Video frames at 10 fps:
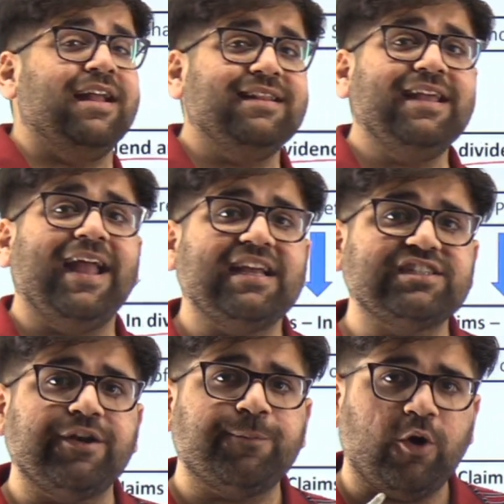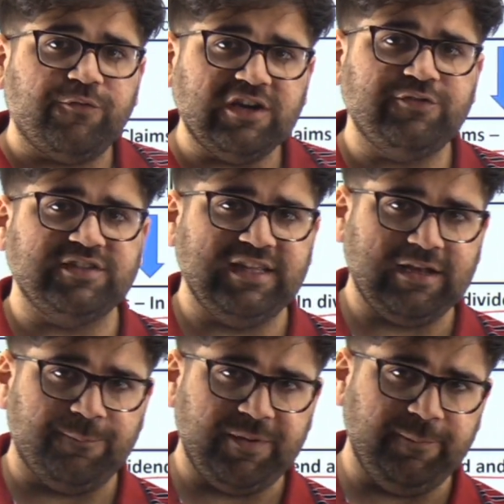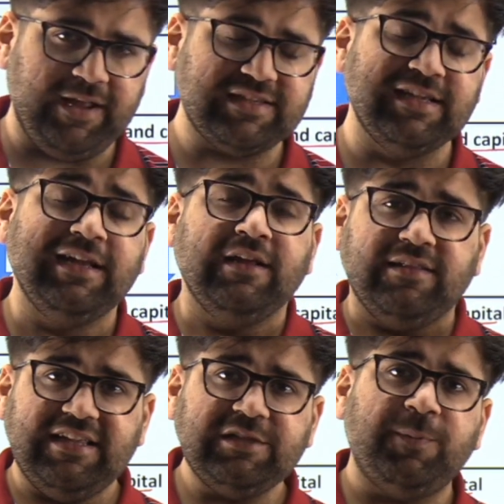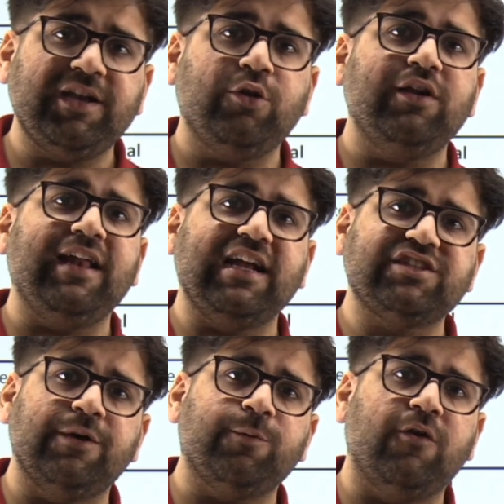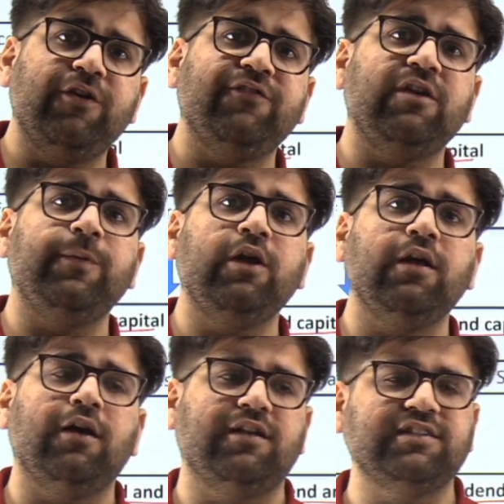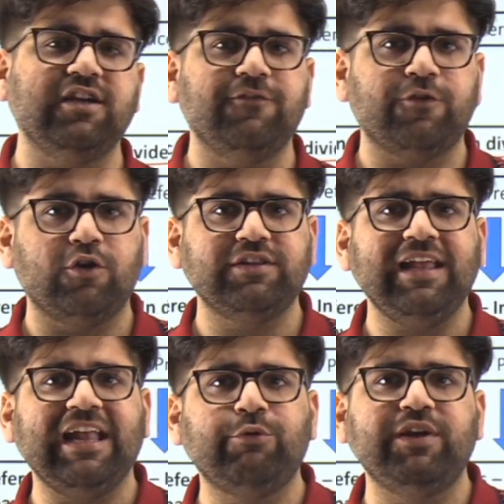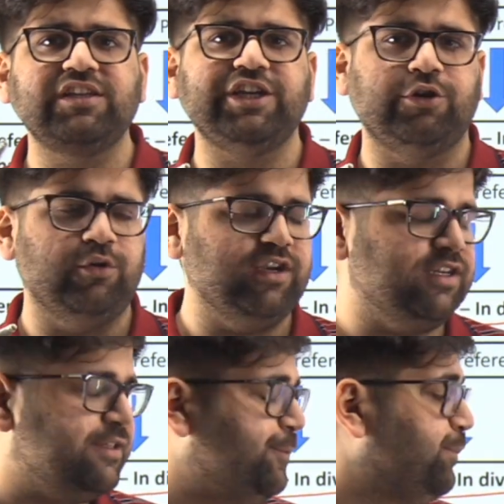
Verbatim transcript: in the extra profits which the company makes. These particular extra profit will be uh, reserved for the equity shareholders.